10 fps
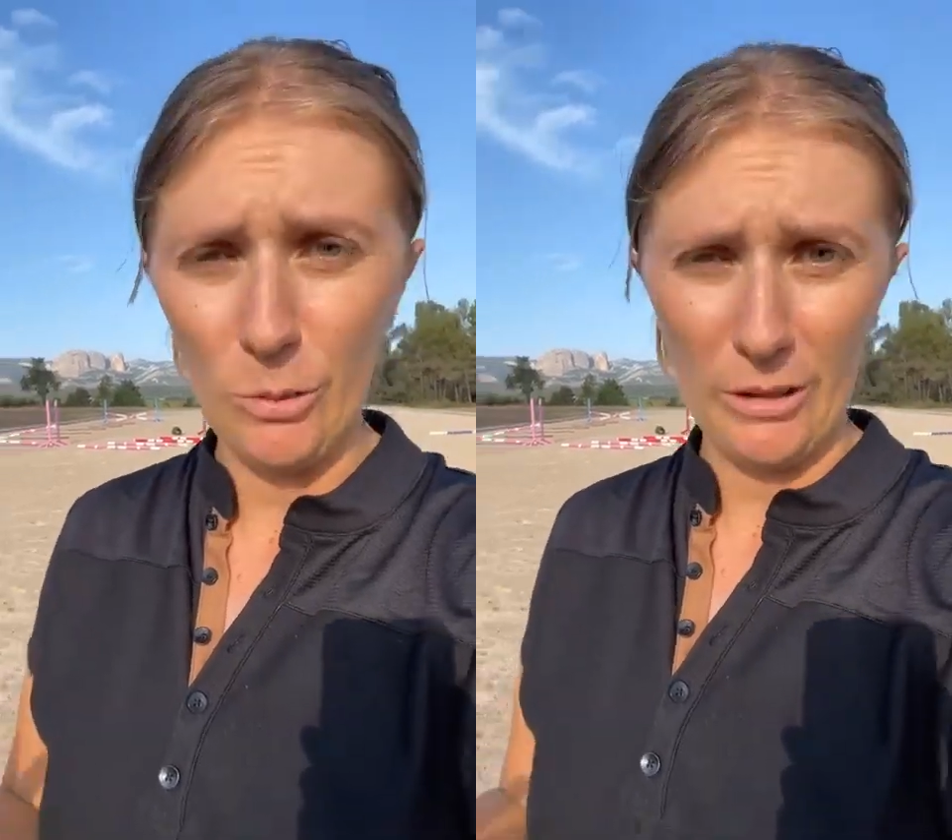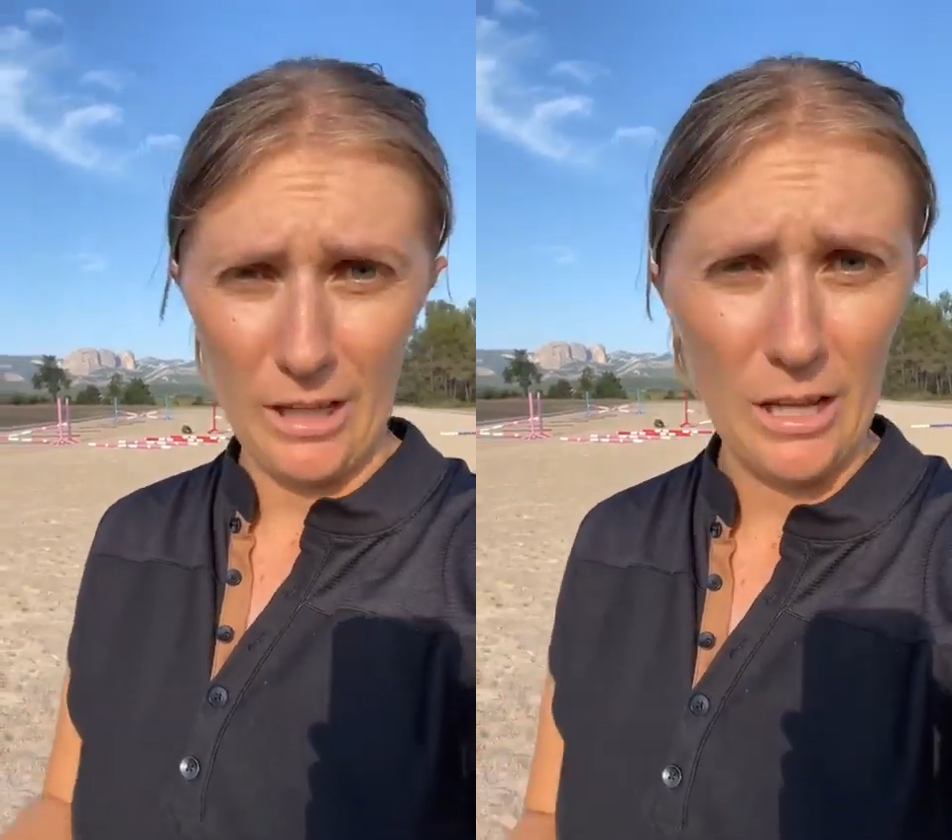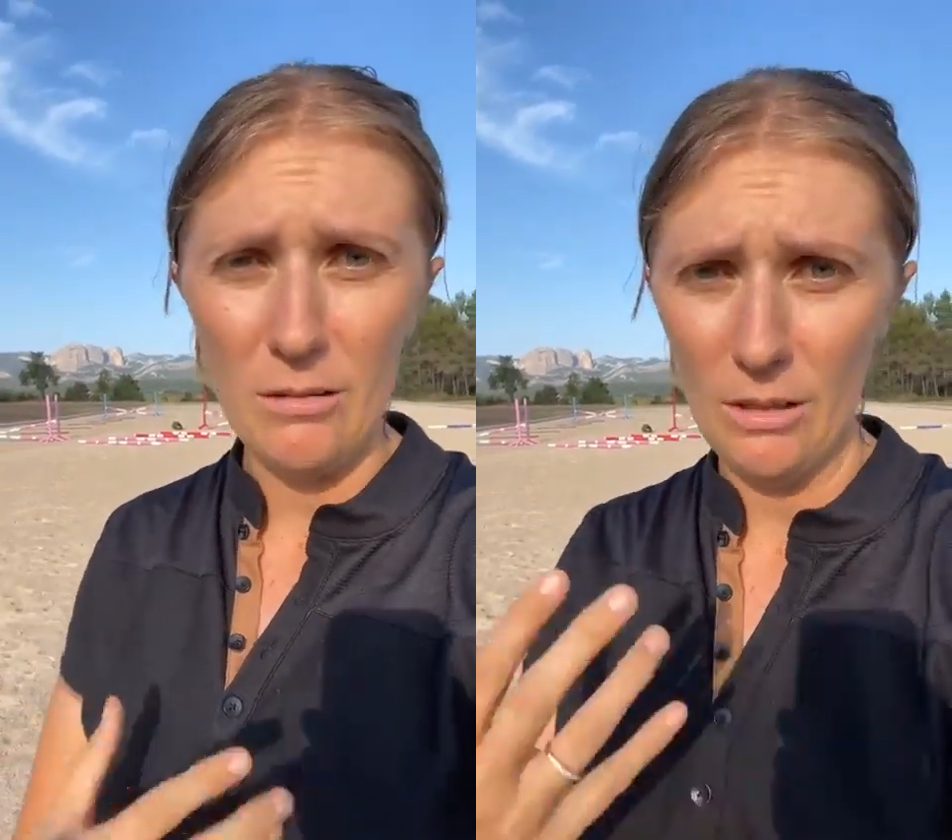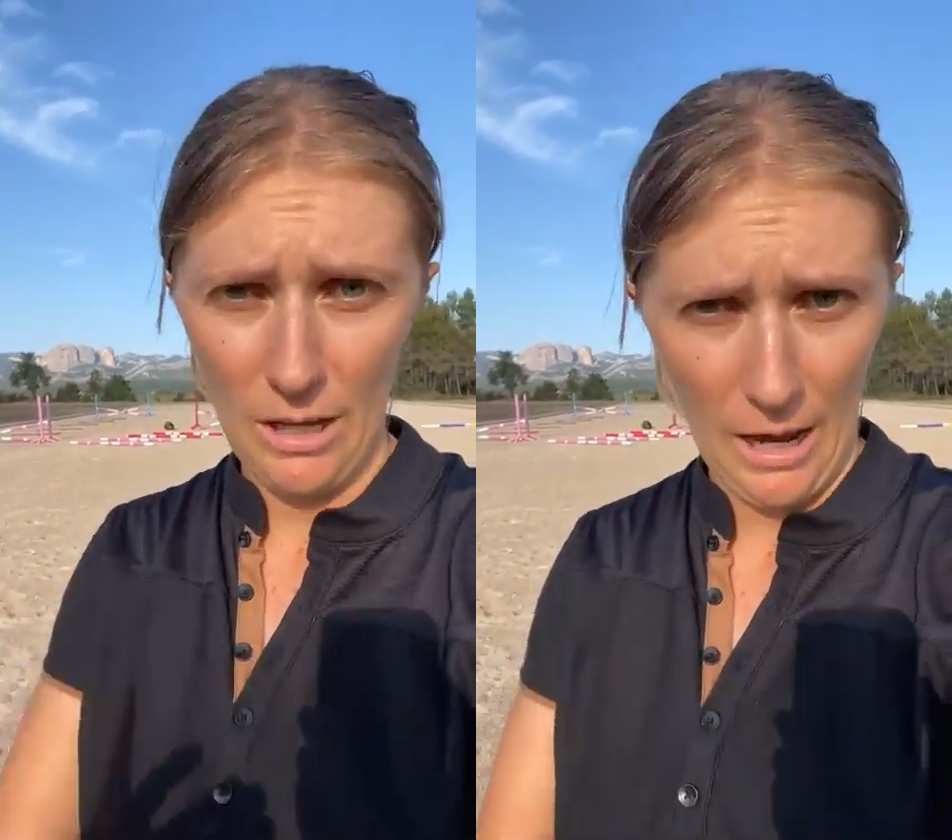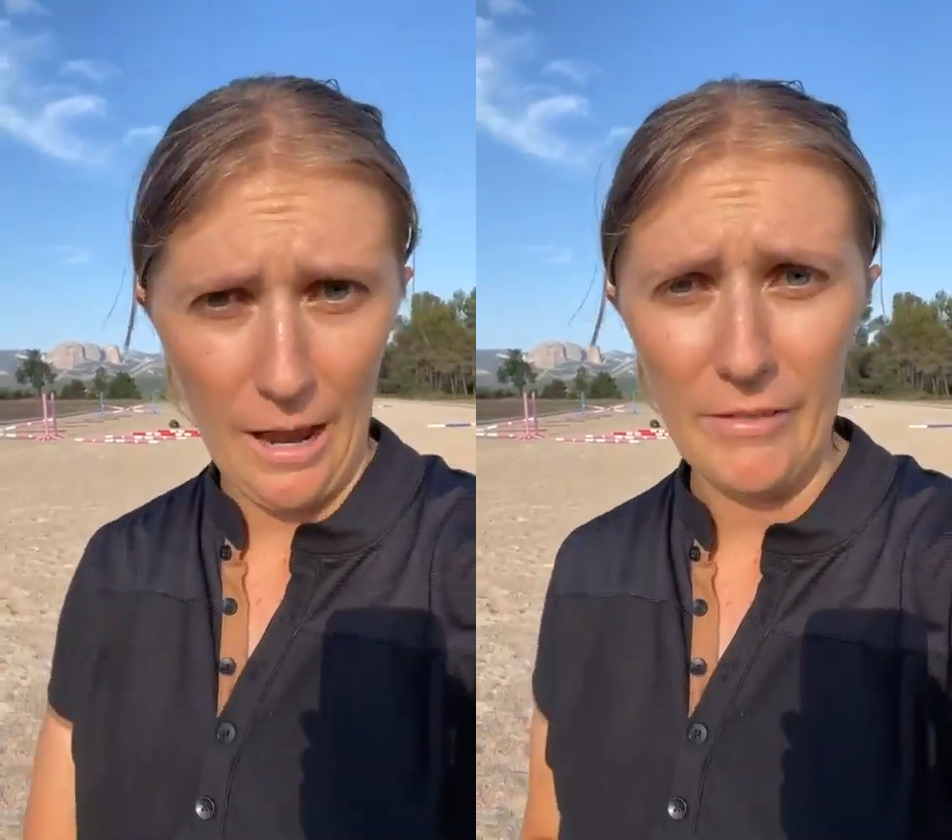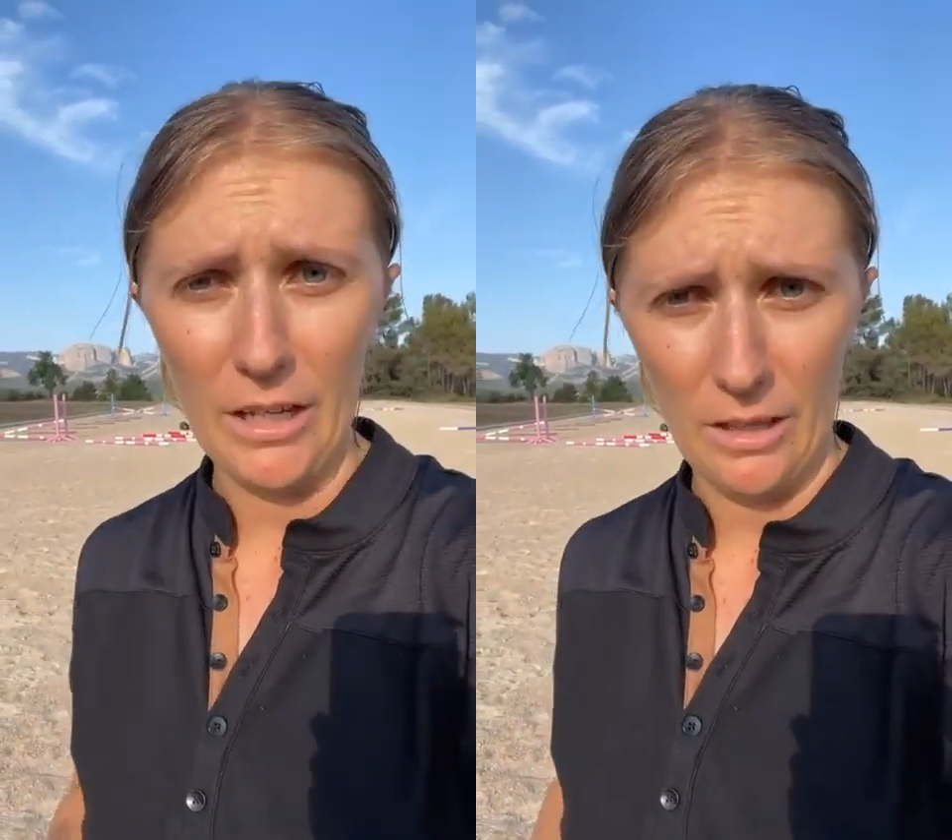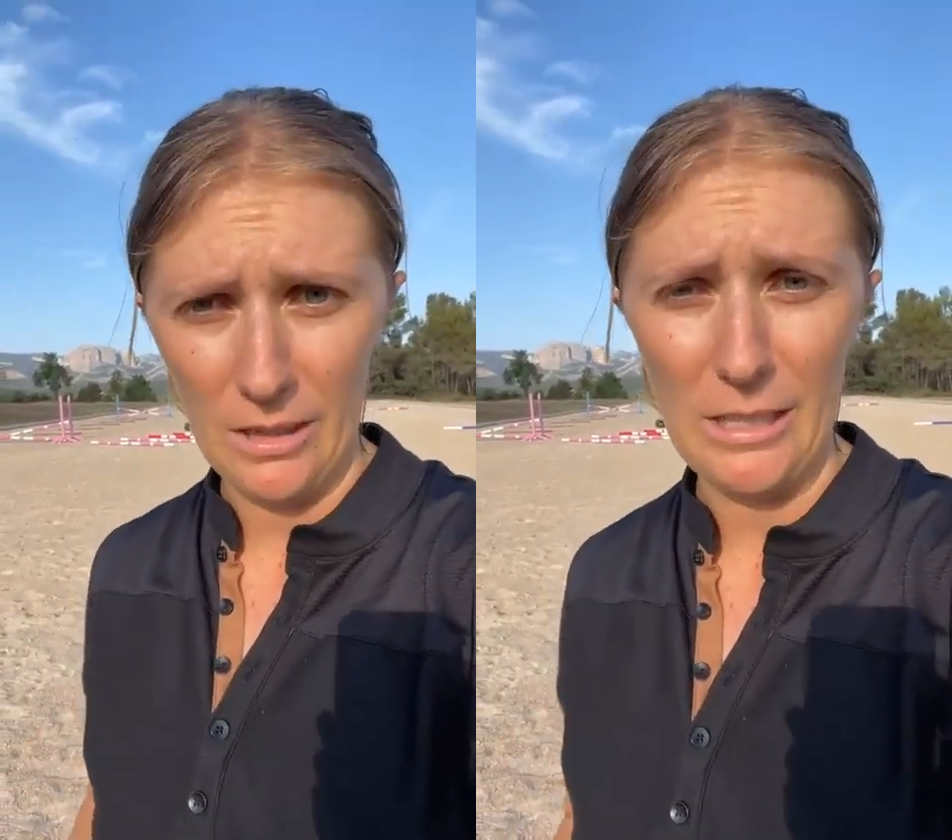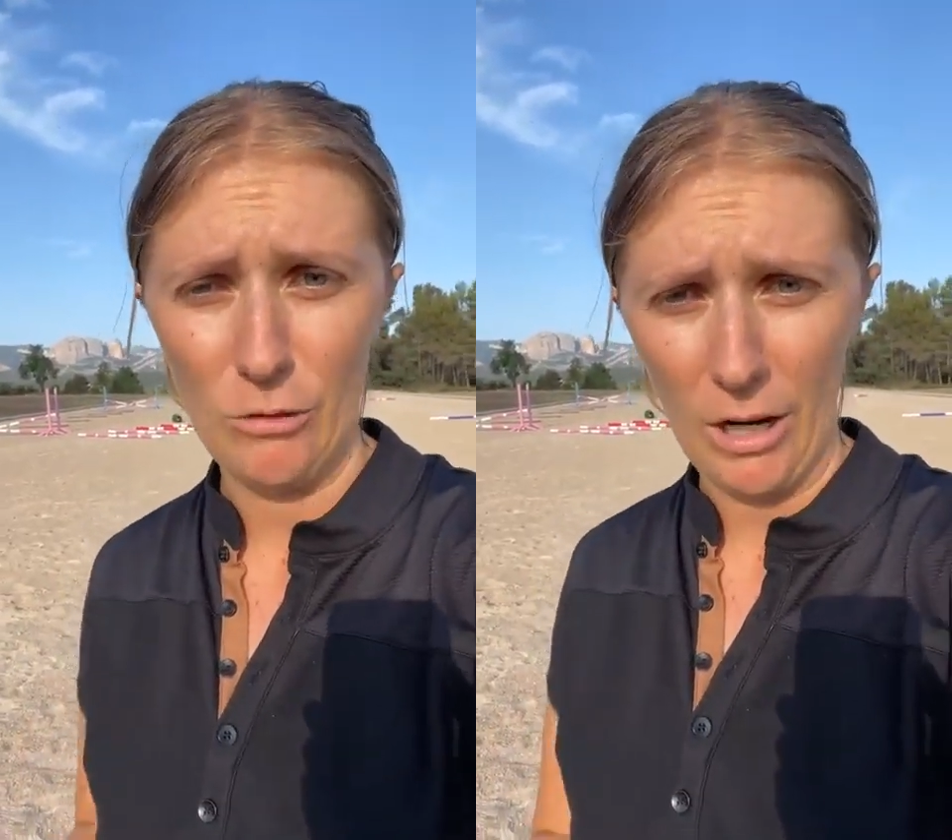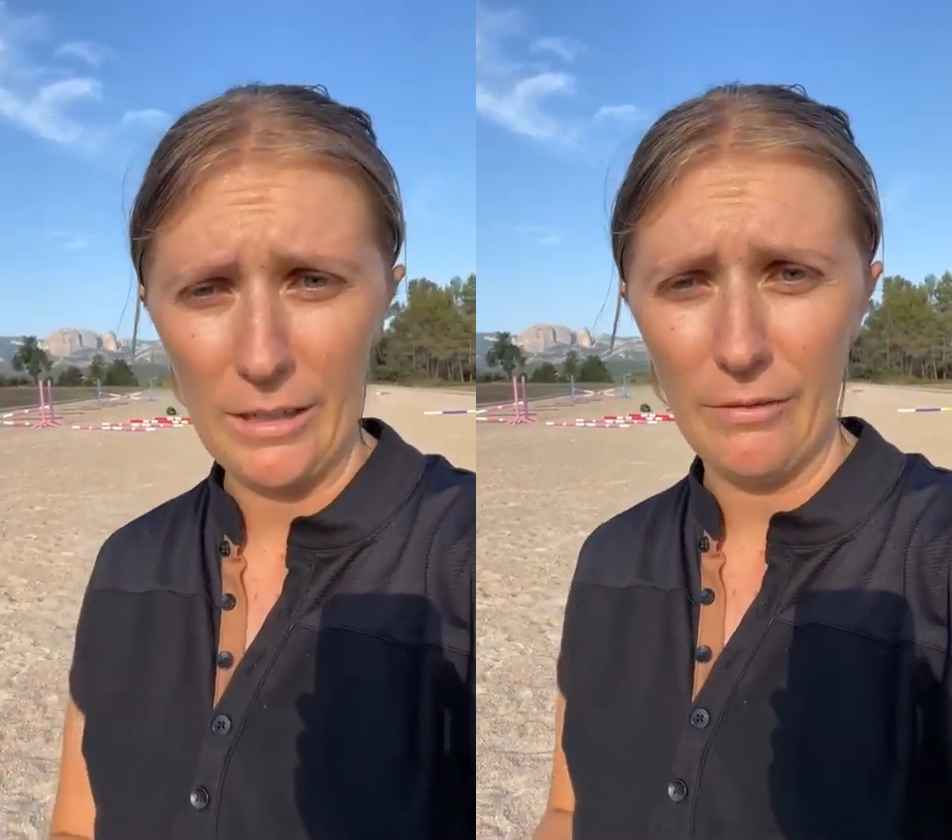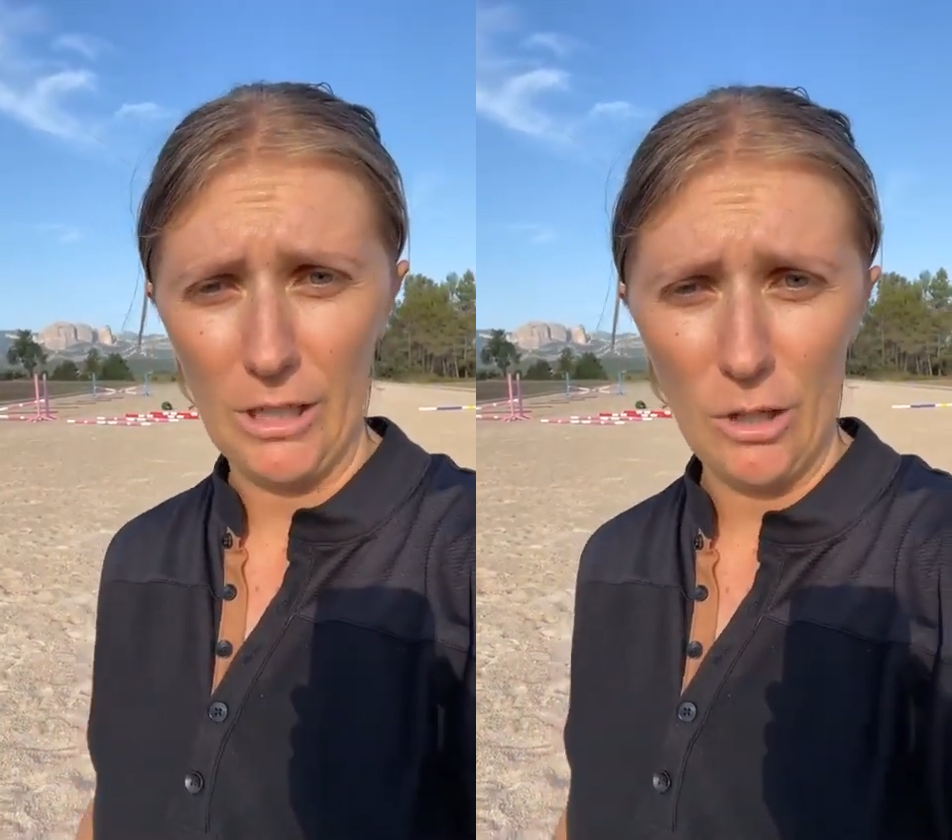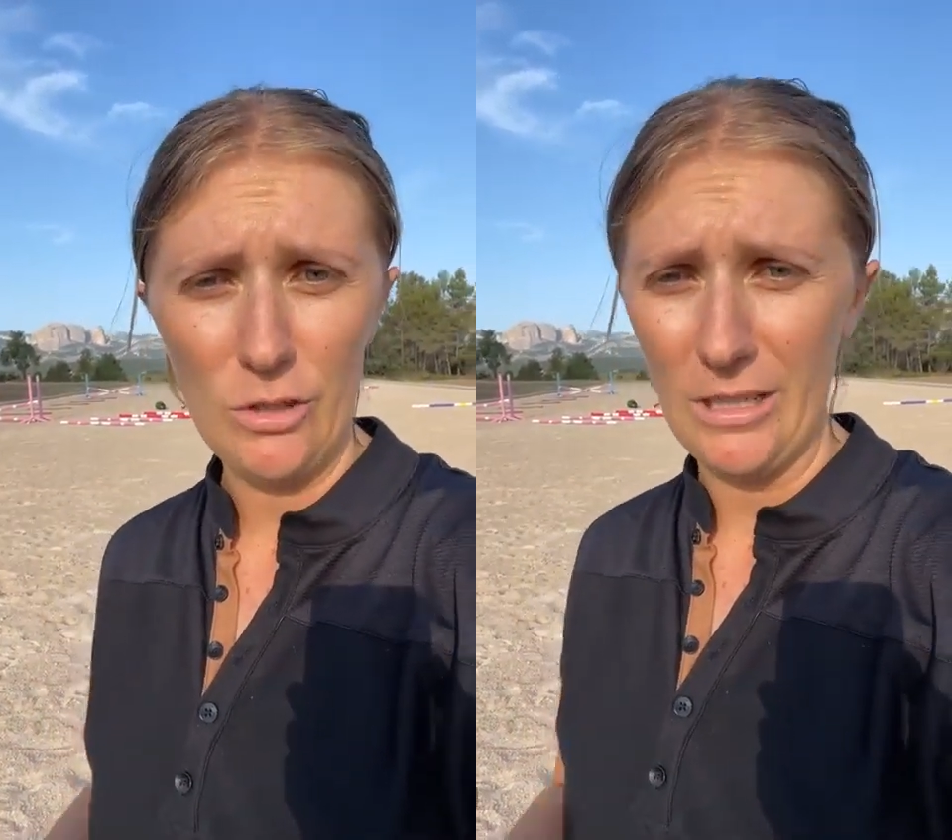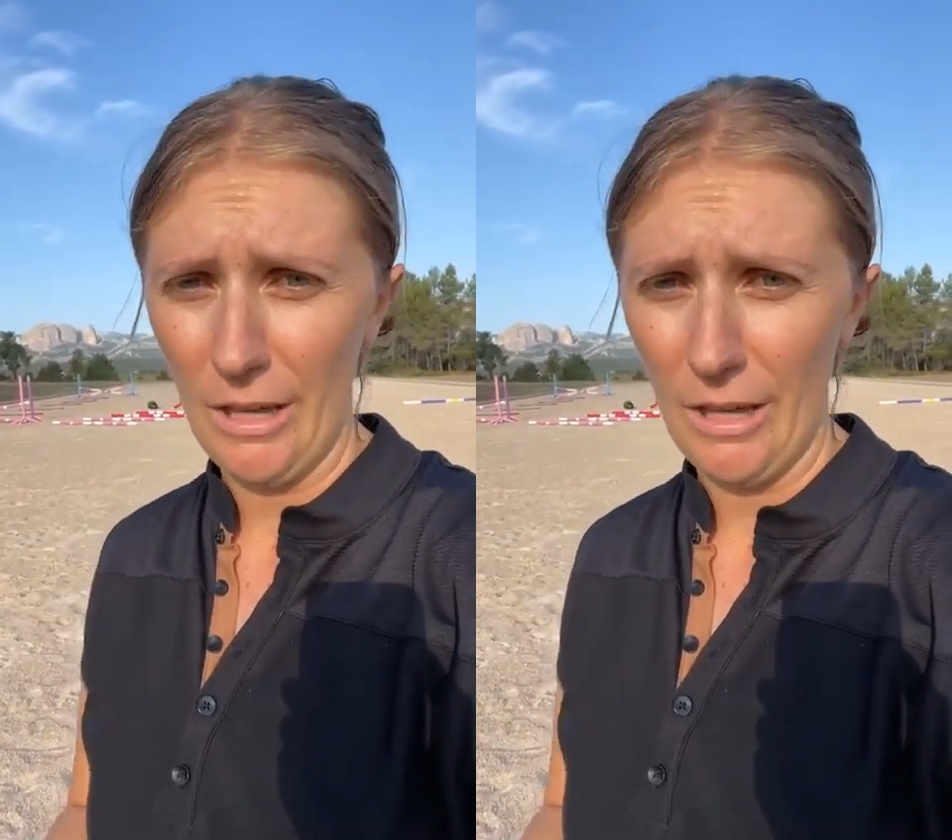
So again, having these riding videos,